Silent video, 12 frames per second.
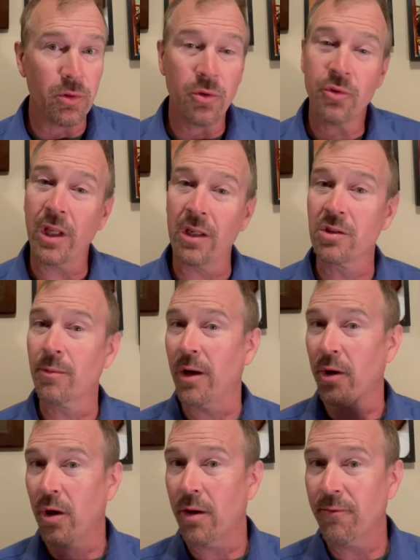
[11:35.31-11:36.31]
You tell us
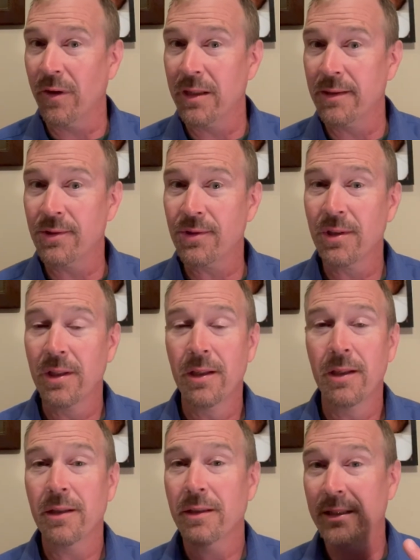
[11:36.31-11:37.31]
about offense,
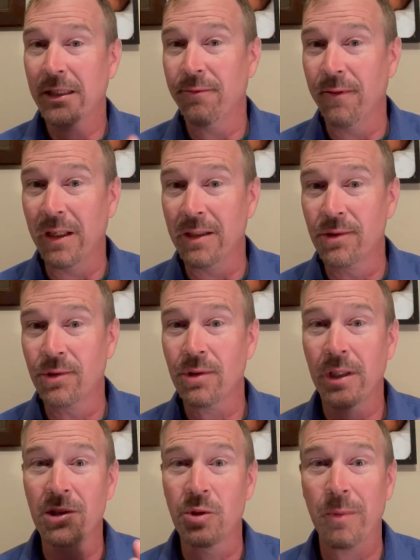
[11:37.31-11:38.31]
defense,
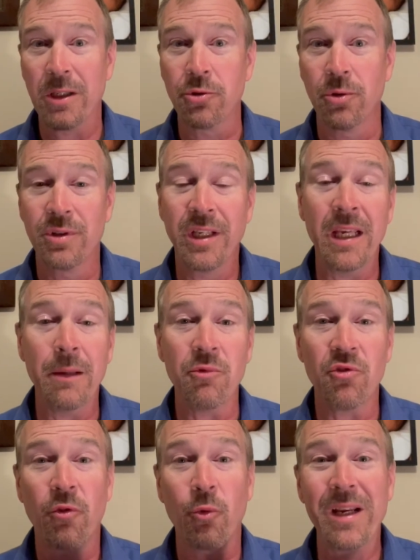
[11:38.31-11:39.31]
and special
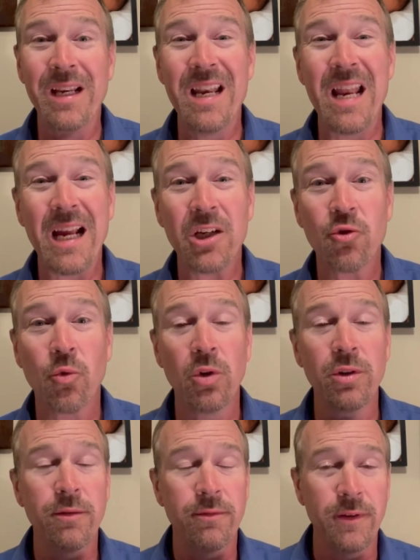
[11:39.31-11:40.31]
teams, three natural
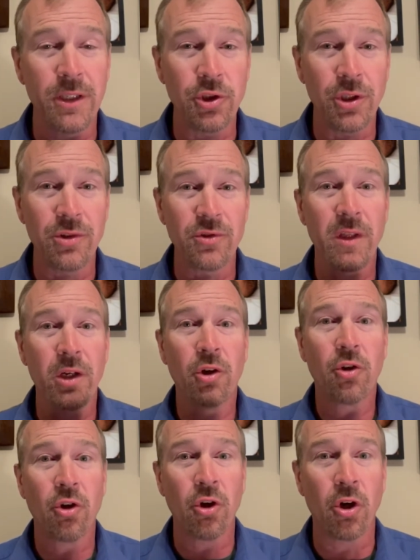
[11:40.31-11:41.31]
divisions that
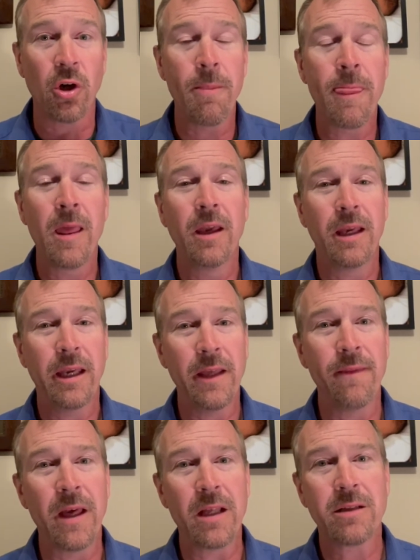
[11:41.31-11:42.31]
occur
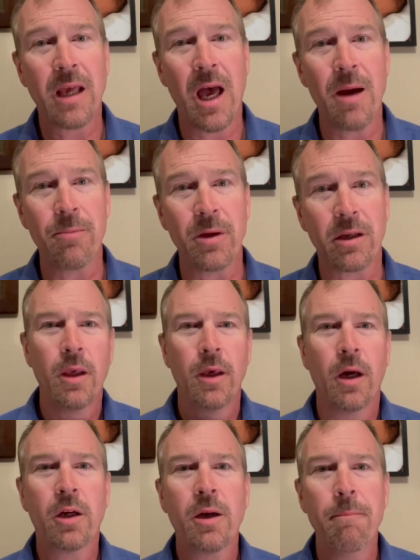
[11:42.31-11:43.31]
in that topic.
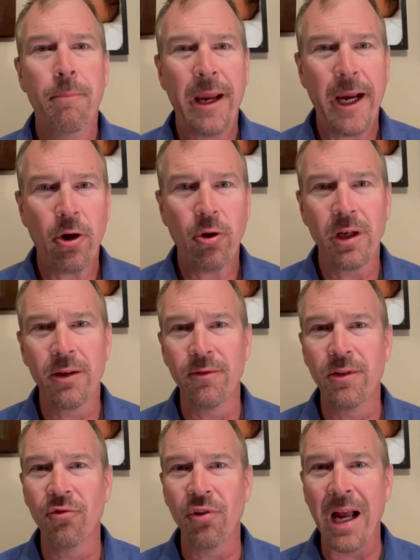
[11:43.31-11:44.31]
A comparative
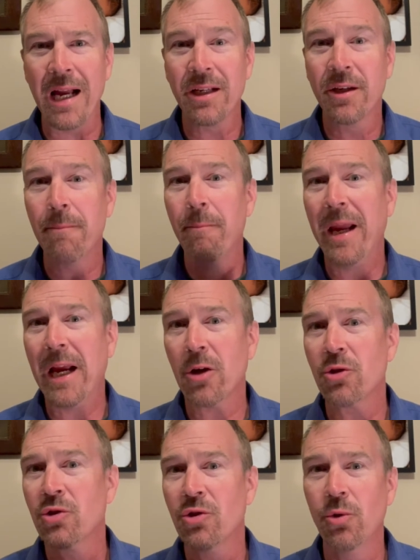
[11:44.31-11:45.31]
design
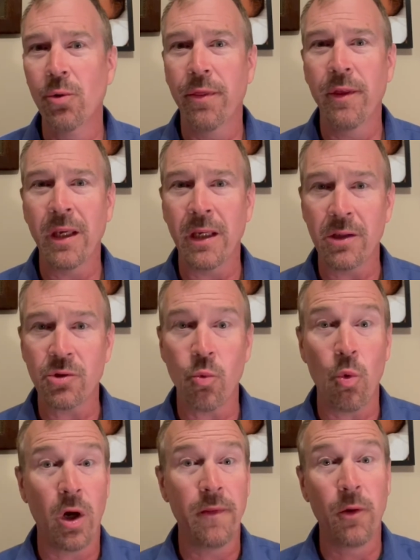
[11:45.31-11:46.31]
compares two things,
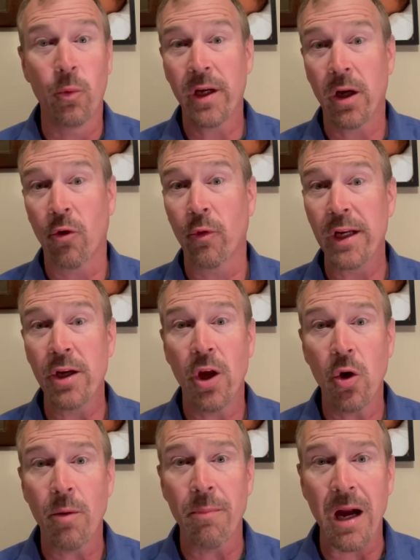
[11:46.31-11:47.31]
one that we already
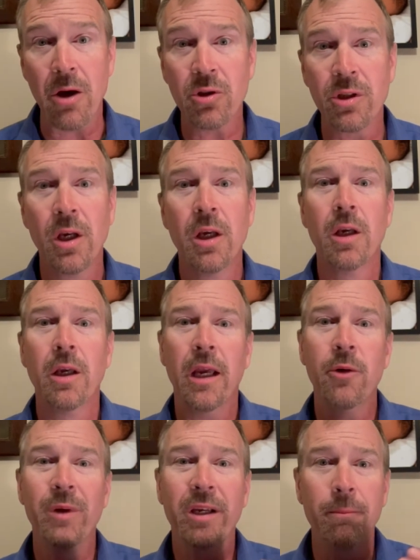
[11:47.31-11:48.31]
know about,
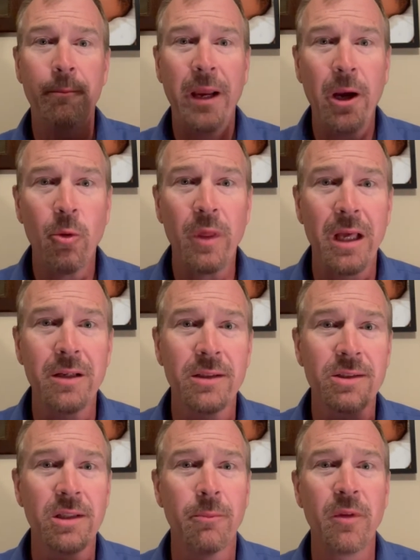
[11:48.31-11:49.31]
and we compare that to
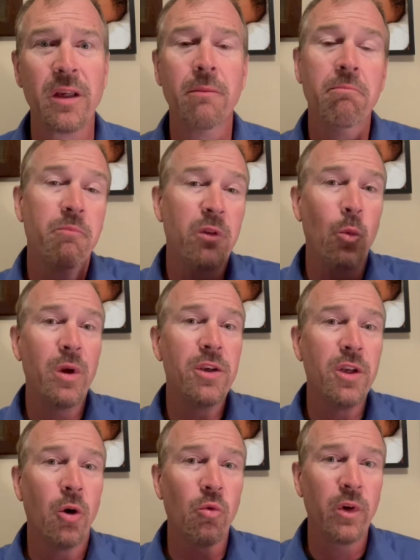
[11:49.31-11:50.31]
something that we
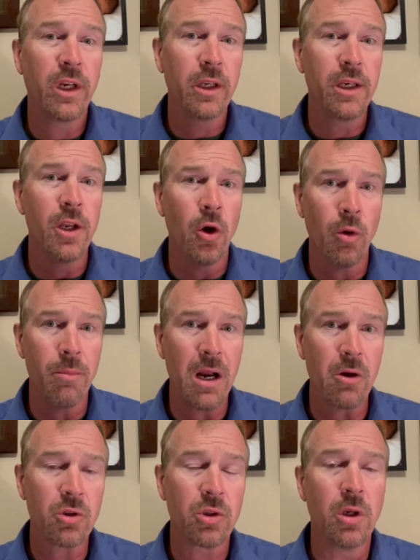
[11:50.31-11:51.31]
don't really know
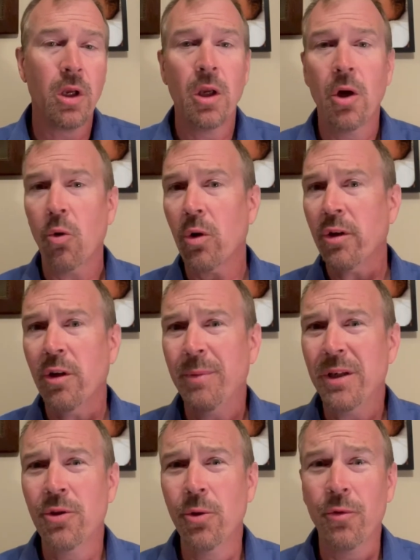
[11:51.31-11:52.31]
about. Or it could
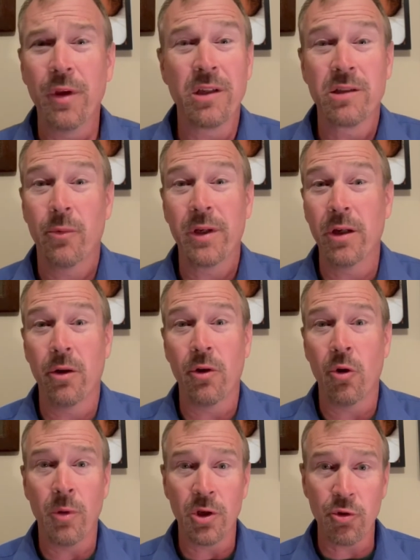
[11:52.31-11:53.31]
be two things that we don't
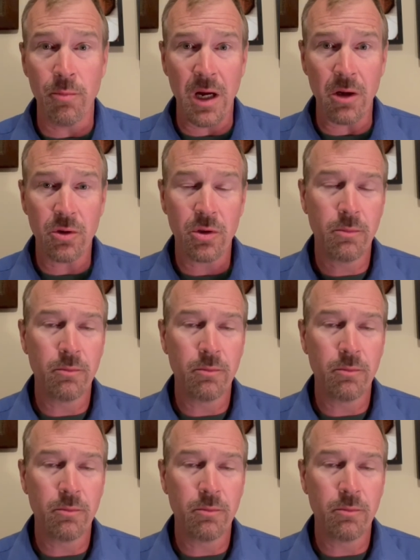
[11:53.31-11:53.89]
know much about.